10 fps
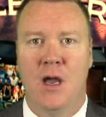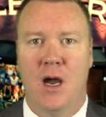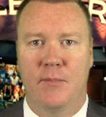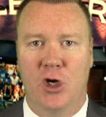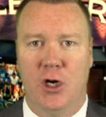
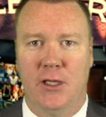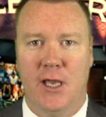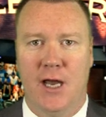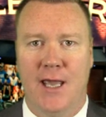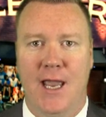I'm currently
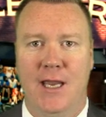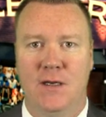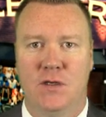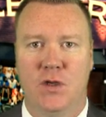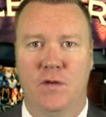on an
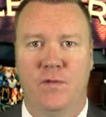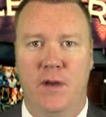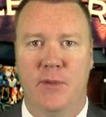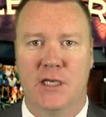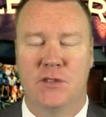8-2
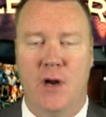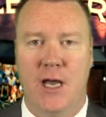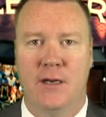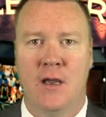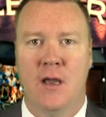free picks
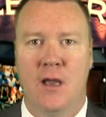run